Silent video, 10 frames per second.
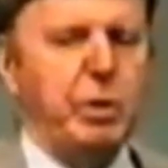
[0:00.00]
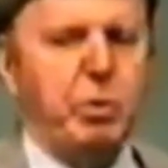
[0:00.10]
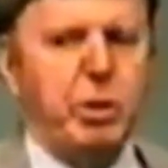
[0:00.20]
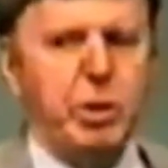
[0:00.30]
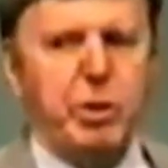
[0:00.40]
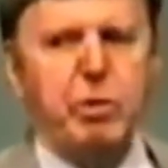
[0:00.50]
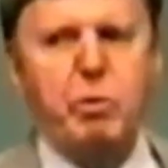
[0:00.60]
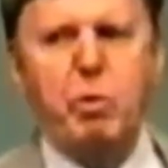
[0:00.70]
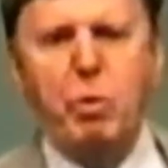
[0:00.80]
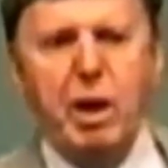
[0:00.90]
were
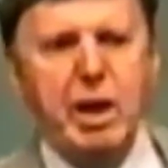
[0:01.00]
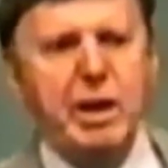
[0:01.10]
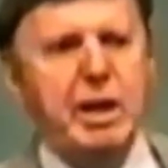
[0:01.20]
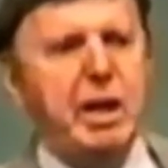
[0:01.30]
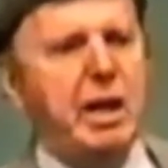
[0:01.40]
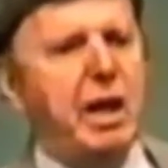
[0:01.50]
of one